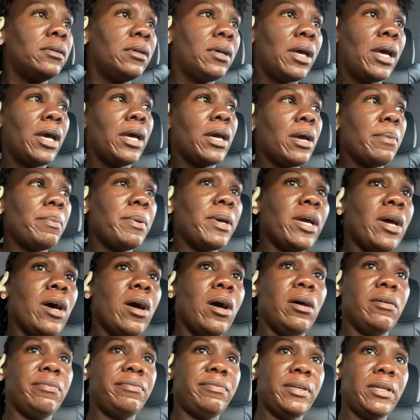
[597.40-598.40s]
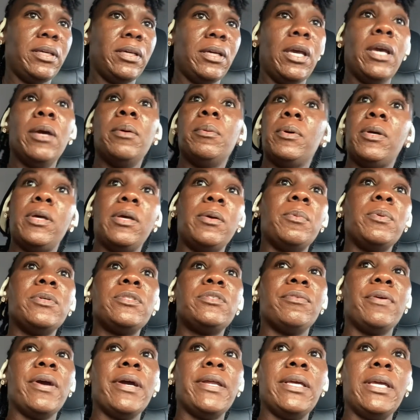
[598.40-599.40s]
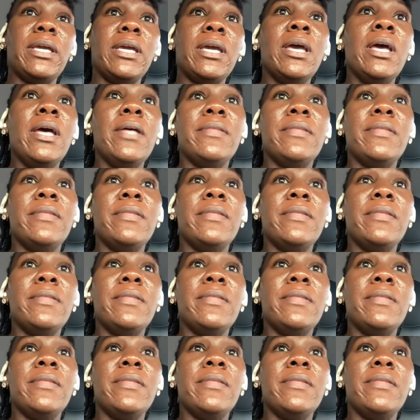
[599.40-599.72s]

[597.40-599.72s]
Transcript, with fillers: I got my coffee. It, it was ready.